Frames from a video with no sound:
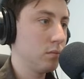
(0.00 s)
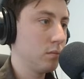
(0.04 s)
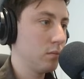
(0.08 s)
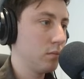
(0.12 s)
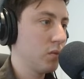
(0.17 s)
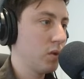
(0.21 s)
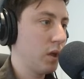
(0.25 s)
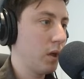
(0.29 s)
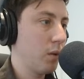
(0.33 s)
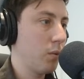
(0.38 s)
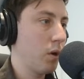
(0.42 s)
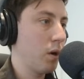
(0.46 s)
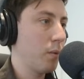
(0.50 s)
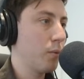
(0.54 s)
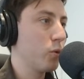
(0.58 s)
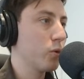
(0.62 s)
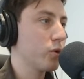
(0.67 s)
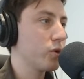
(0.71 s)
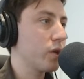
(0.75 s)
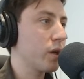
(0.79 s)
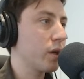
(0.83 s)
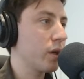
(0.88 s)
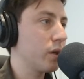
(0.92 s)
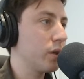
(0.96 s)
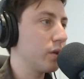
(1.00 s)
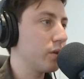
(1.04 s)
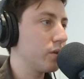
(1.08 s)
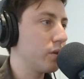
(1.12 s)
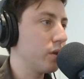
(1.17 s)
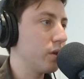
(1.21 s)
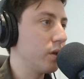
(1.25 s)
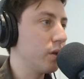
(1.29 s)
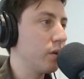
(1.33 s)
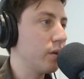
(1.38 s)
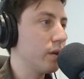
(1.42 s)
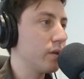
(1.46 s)
And what I'm also going to
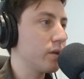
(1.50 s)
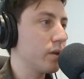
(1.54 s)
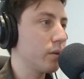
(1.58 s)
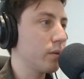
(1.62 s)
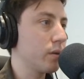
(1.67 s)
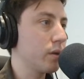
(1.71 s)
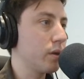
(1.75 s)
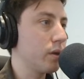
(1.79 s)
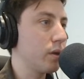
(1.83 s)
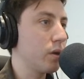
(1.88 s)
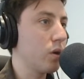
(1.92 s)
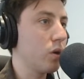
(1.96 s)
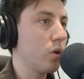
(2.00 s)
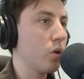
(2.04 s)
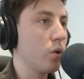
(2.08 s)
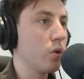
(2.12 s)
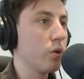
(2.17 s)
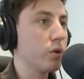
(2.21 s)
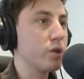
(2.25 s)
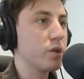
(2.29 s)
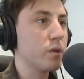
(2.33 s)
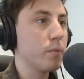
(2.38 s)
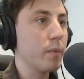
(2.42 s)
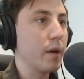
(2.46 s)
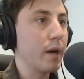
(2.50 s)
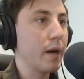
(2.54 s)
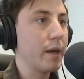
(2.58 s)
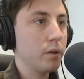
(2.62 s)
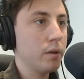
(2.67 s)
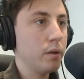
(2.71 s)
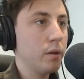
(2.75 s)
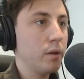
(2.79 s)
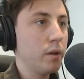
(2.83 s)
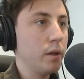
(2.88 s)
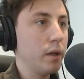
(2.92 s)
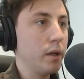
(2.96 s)
do is I'm going to
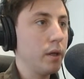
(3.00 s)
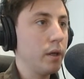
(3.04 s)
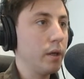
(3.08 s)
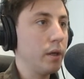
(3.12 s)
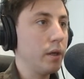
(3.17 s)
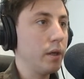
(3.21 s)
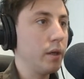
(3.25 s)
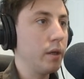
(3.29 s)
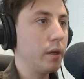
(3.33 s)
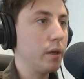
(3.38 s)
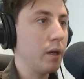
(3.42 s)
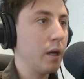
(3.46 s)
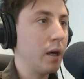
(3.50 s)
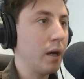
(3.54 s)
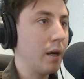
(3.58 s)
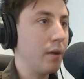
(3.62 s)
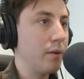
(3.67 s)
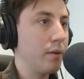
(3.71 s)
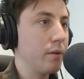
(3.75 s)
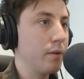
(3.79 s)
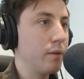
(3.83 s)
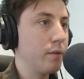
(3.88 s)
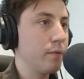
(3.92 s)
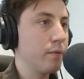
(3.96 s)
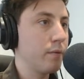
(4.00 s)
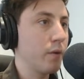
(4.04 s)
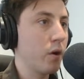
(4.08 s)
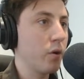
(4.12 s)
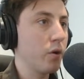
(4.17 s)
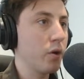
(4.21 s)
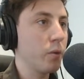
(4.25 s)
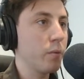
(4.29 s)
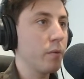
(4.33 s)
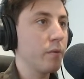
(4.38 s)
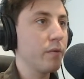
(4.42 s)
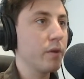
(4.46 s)
automate the
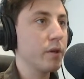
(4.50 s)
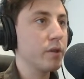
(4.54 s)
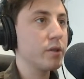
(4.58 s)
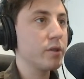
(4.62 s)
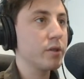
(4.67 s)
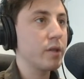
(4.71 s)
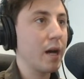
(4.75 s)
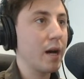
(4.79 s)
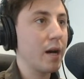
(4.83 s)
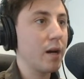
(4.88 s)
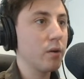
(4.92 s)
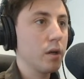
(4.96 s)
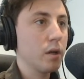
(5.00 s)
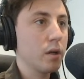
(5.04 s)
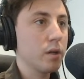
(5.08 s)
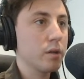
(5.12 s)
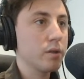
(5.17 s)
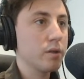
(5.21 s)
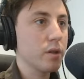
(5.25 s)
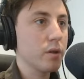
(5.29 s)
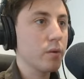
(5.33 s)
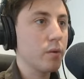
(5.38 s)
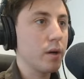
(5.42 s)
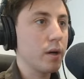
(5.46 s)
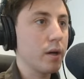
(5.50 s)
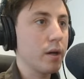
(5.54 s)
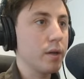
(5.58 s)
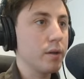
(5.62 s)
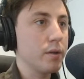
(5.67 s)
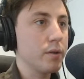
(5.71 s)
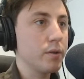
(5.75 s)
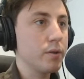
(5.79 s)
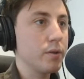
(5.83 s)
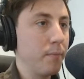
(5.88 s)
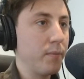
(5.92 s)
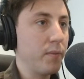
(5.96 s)
volume of this down, because
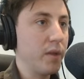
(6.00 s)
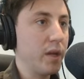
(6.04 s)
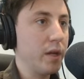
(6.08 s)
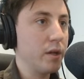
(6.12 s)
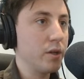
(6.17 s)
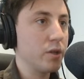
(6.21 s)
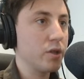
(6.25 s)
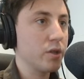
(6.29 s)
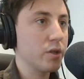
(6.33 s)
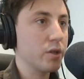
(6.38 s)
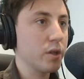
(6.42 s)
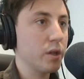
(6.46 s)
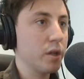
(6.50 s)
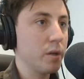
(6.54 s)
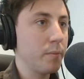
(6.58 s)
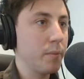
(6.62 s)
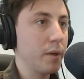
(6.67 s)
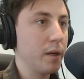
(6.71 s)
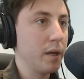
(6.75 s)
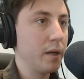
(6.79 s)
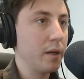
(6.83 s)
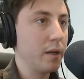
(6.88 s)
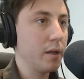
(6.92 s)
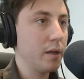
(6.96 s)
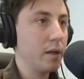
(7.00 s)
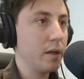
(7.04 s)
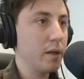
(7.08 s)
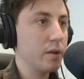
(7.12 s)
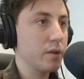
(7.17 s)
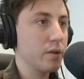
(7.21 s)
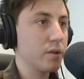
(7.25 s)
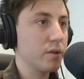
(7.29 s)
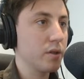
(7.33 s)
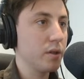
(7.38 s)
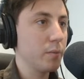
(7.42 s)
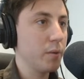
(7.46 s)
otherwise it's just going to be a
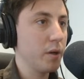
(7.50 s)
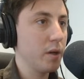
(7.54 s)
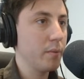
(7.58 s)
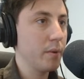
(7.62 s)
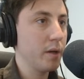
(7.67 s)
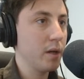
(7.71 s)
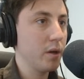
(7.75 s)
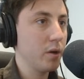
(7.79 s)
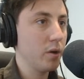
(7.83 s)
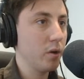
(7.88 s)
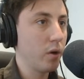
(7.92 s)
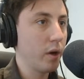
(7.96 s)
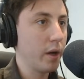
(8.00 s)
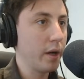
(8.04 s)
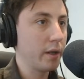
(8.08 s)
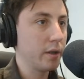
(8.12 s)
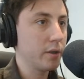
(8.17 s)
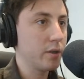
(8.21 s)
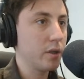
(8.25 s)
bit annoying.